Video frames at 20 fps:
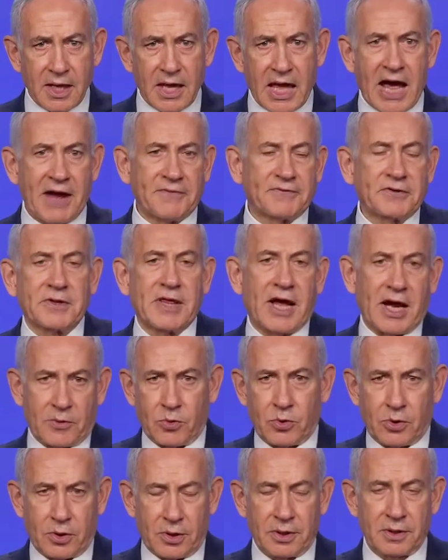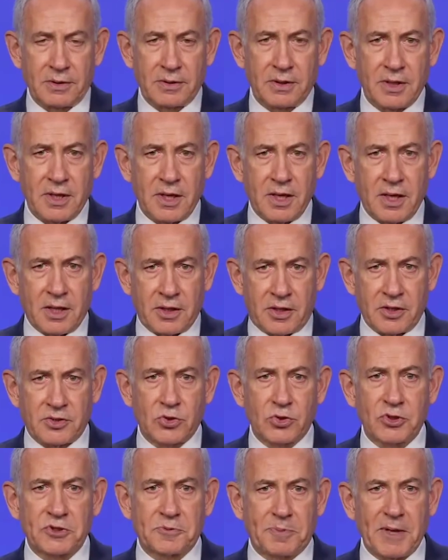After that war, the
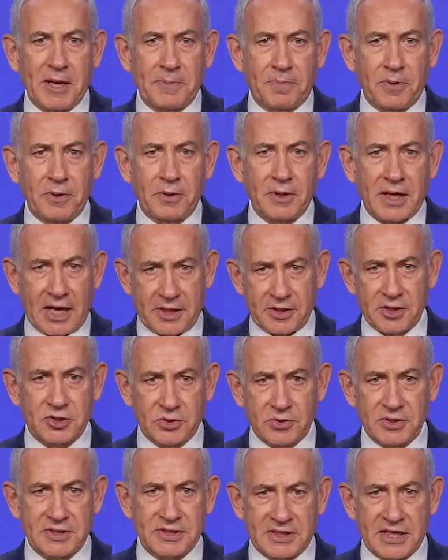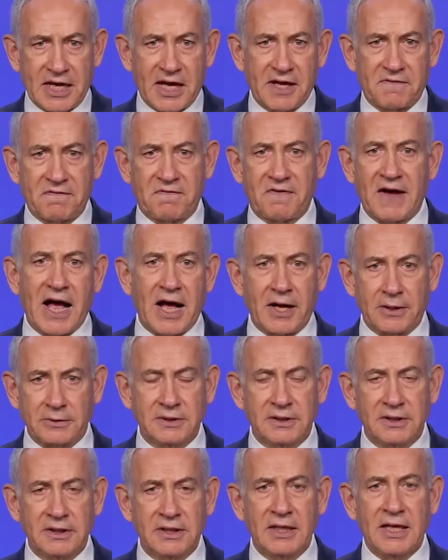Jewish people and the Jewish state
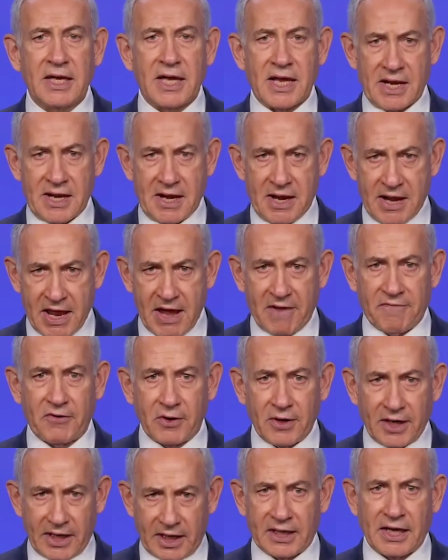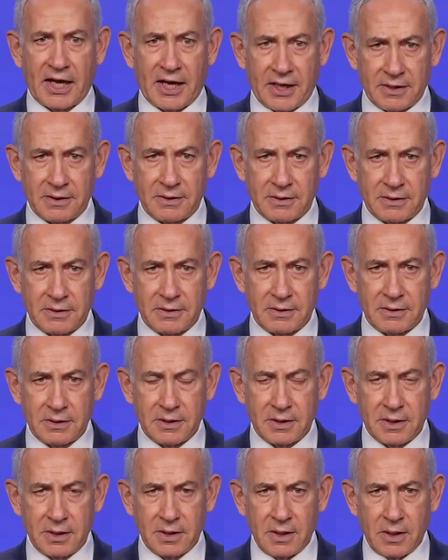vowed, never again.
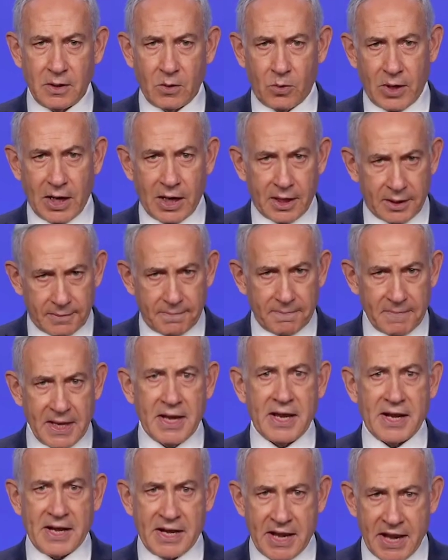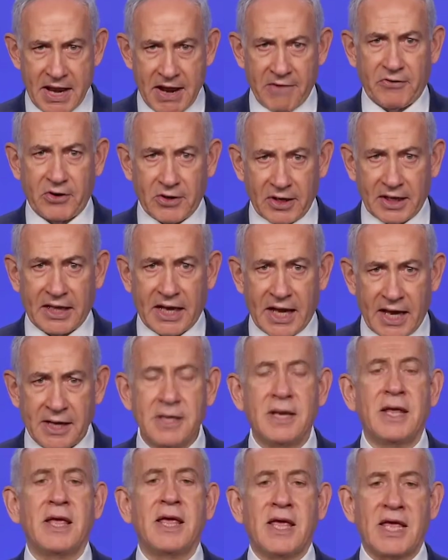Well, never
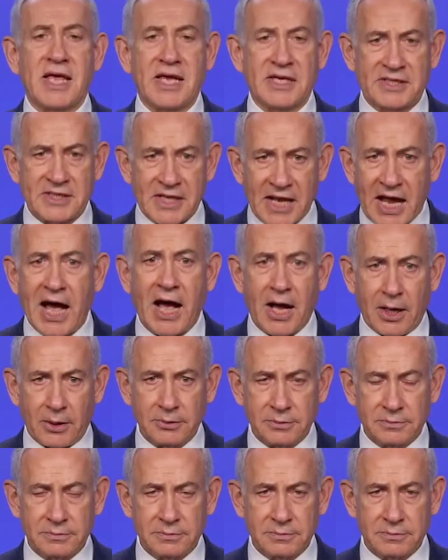again is now.